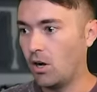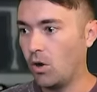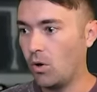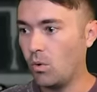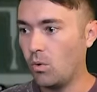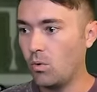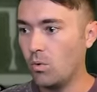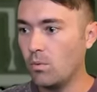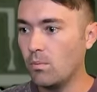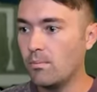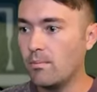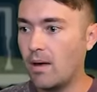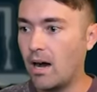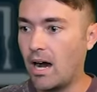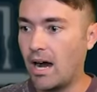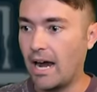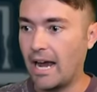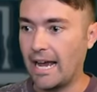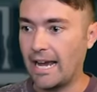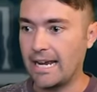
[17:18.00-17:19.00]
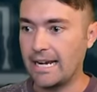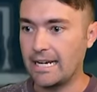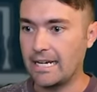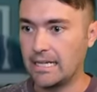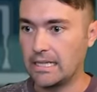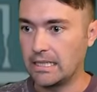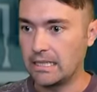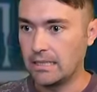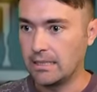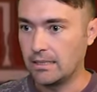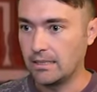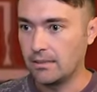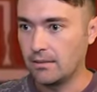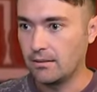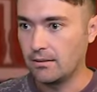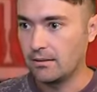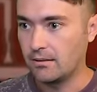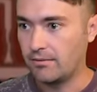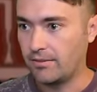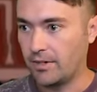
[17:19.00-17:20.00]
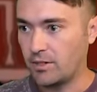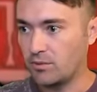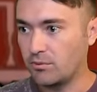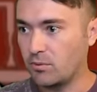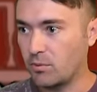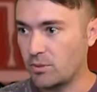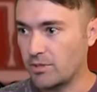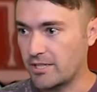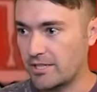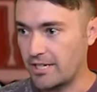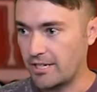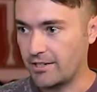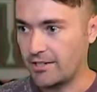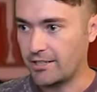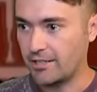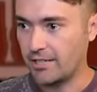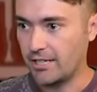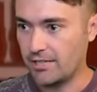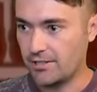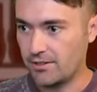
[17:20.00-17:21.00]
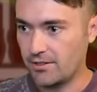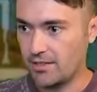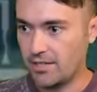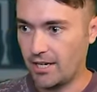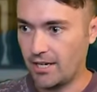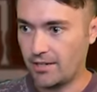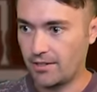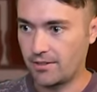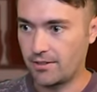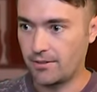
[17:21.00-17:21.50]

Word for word: Oh my. Final four scenario, I should say.